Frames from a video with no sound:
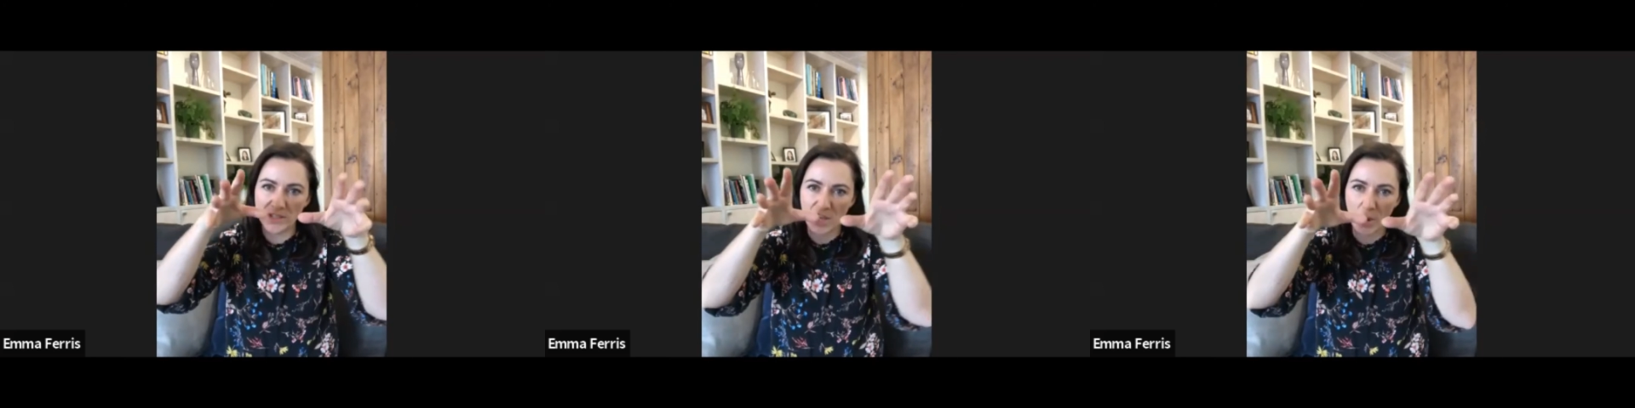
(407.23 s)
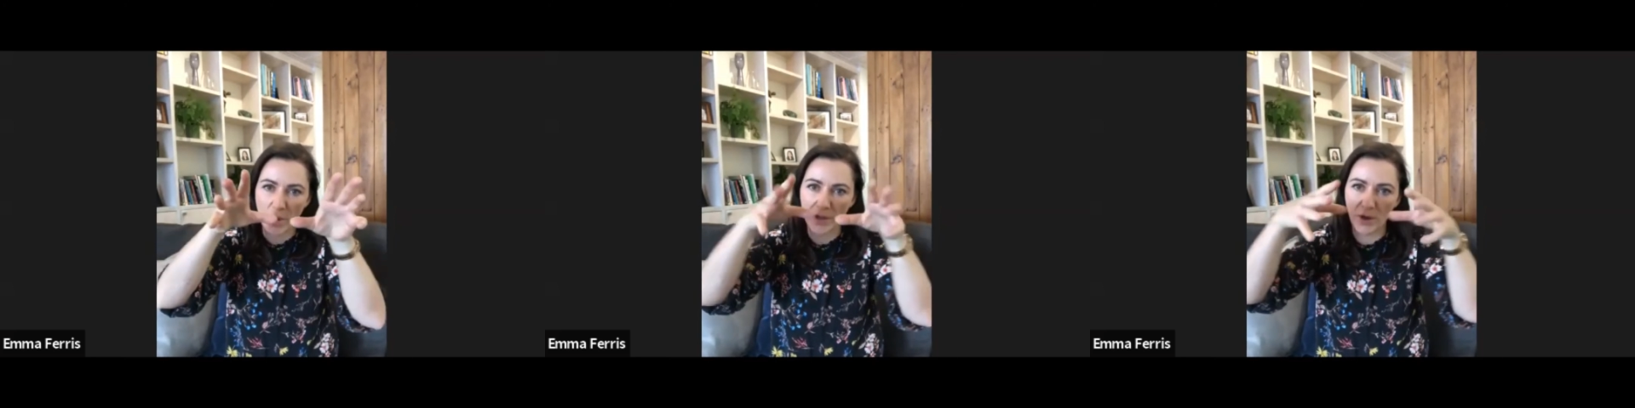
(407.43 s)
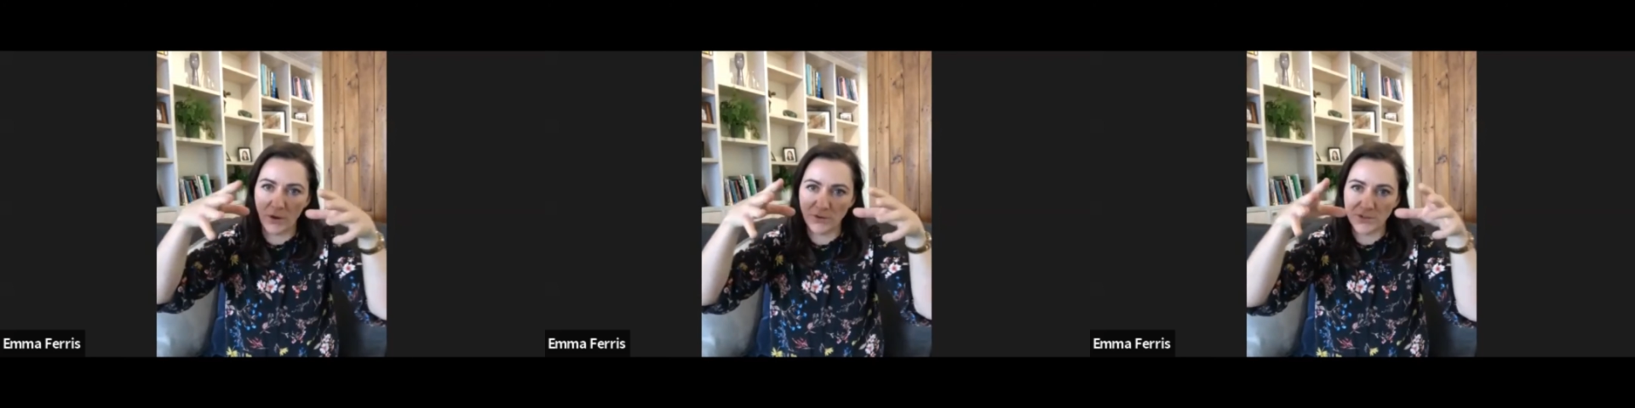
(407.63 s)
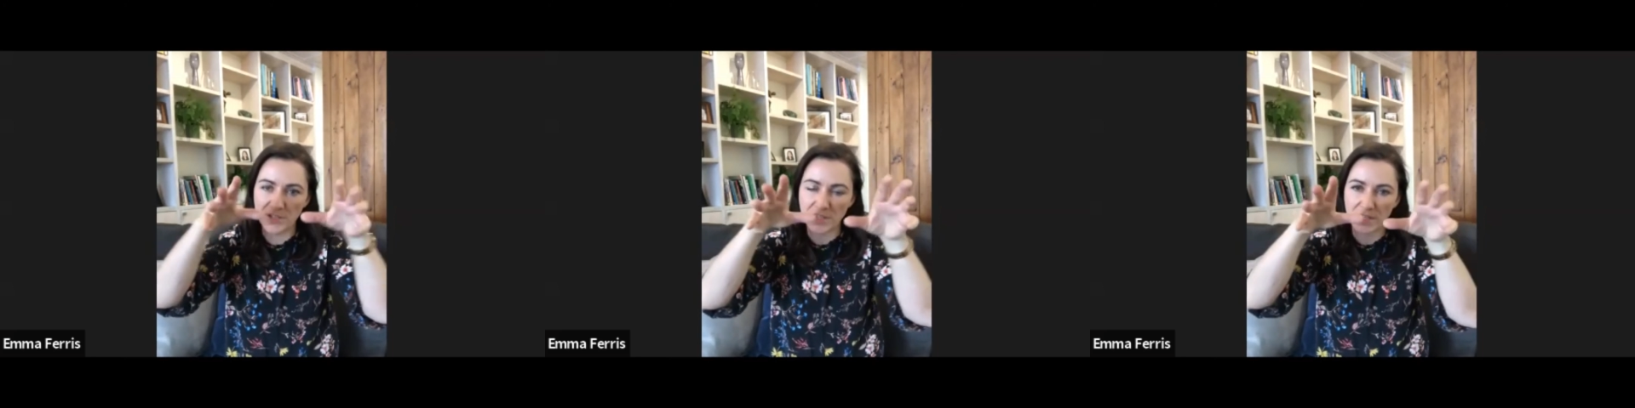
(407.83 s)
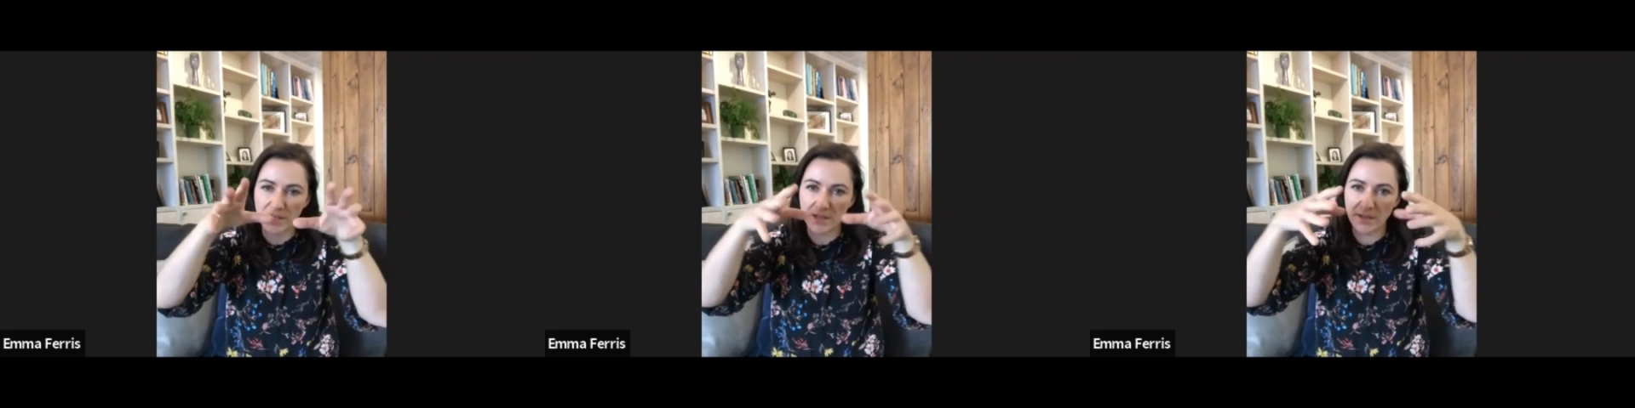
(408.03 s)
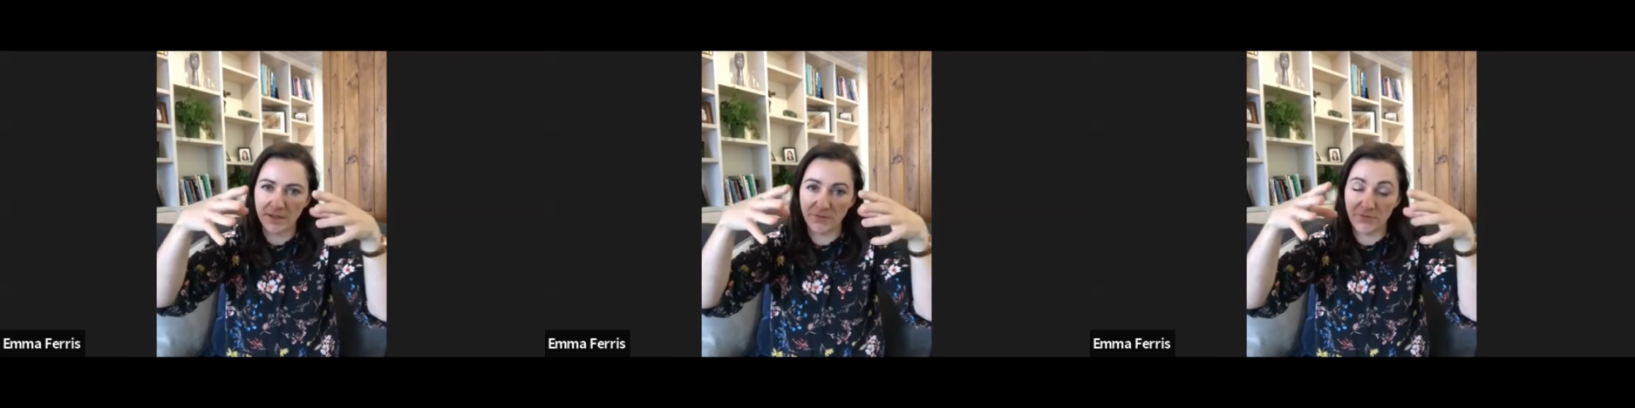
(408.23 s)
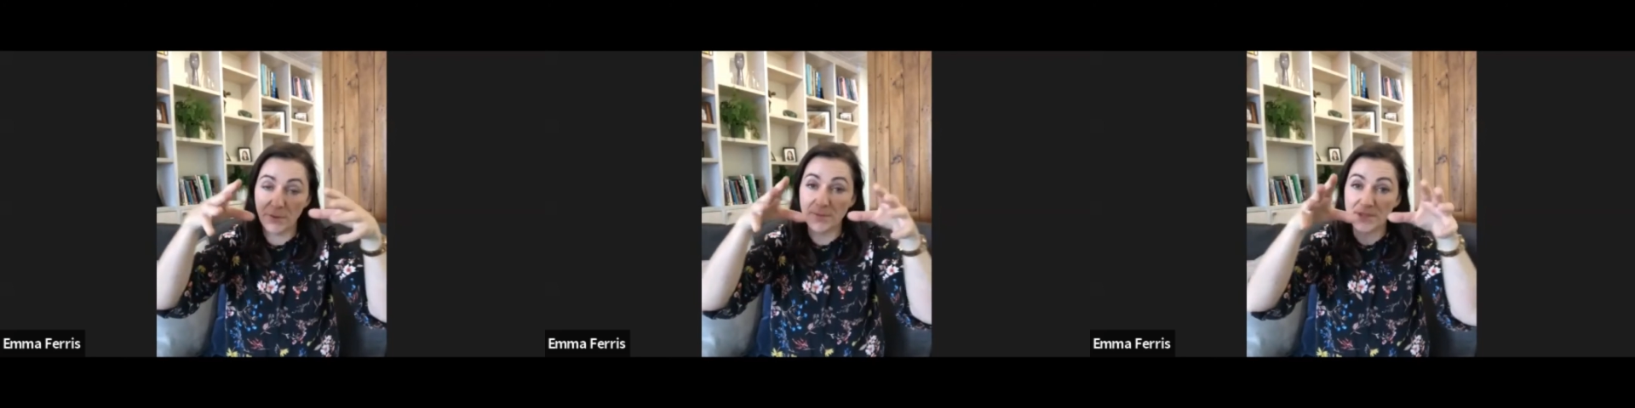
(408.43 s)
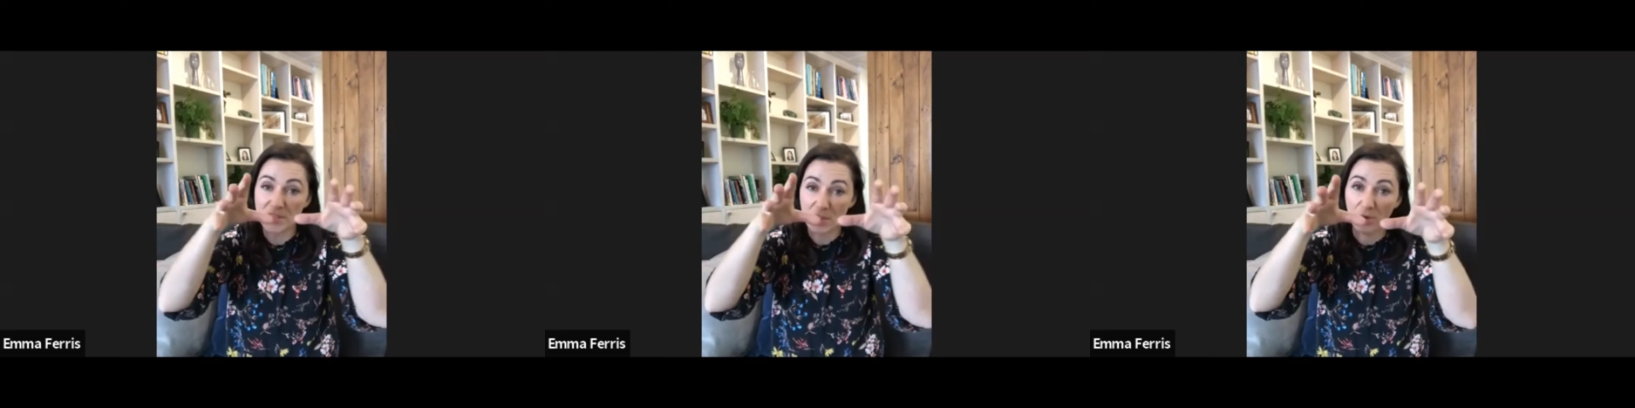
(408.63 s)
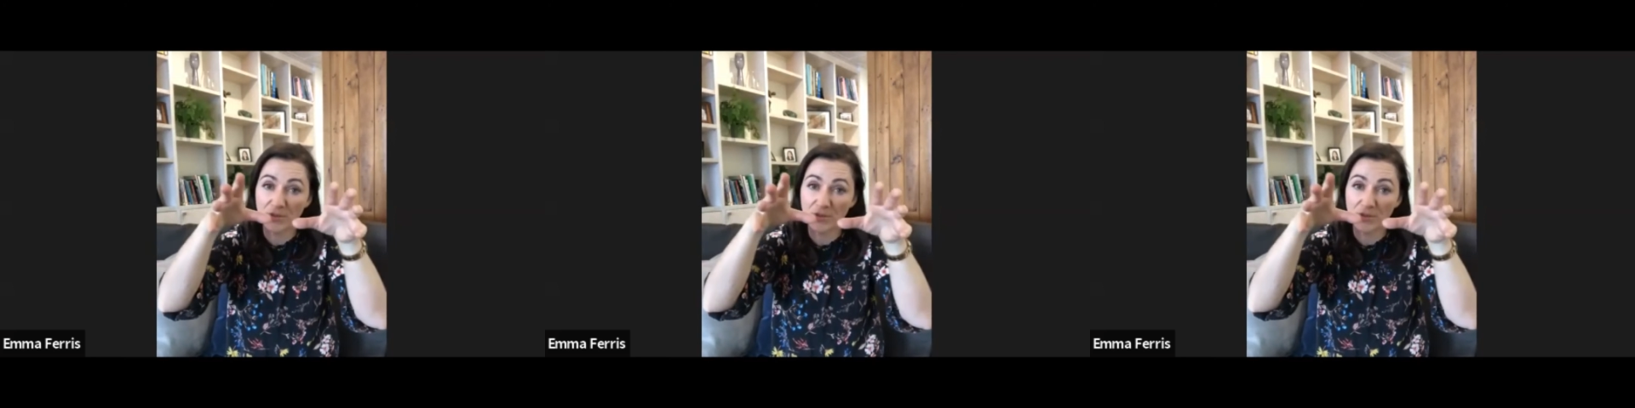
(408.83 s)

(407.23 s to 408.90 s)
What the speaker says: going onto the ribs,